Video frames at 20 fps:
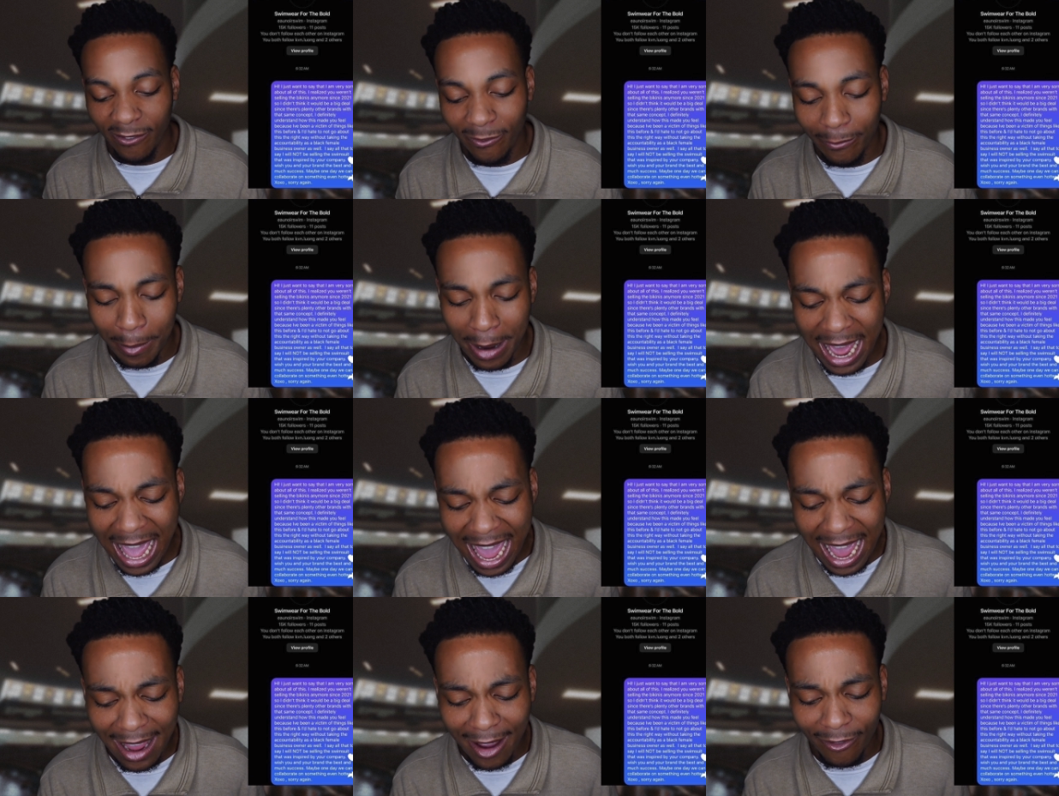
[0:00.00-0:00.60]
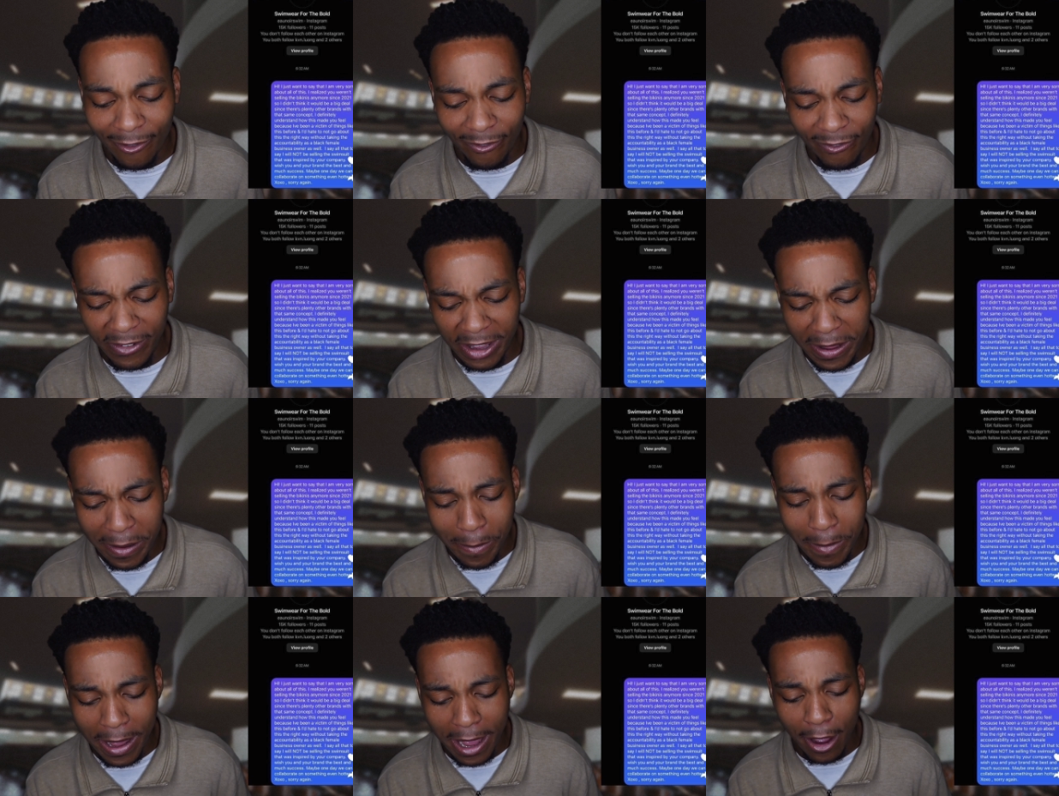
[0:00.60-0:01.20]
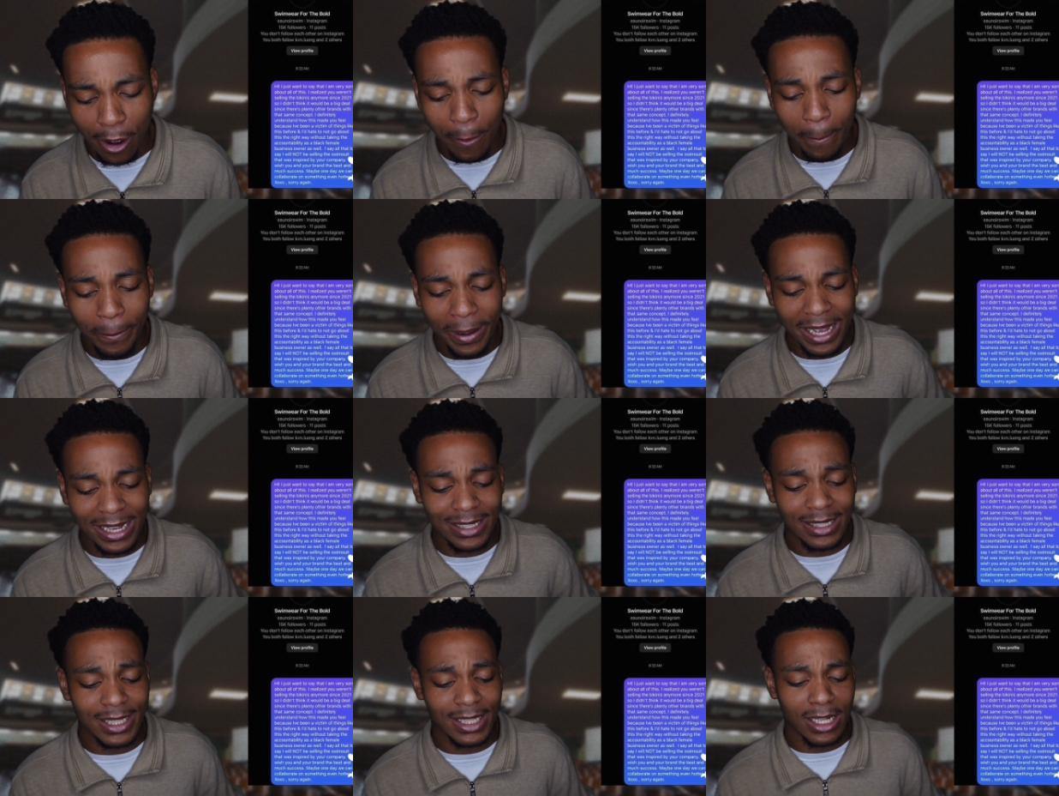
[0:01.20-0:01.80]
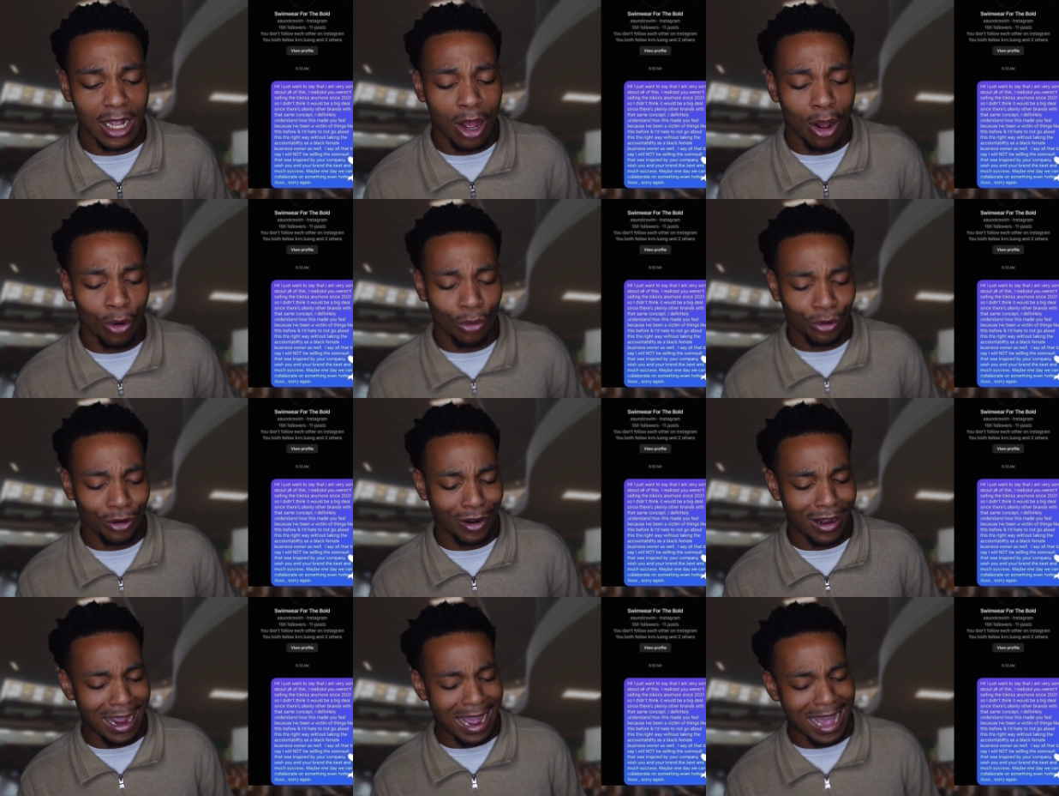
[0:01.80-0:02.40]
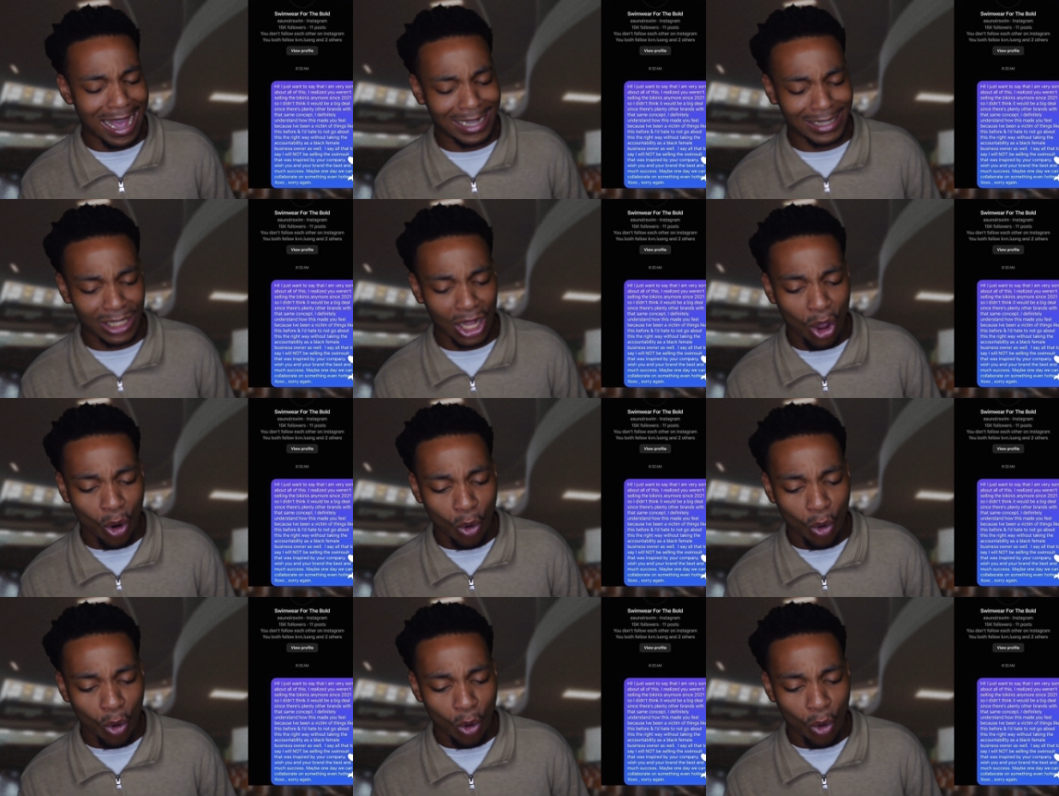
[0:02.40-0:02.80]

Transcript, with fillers: black female business owner as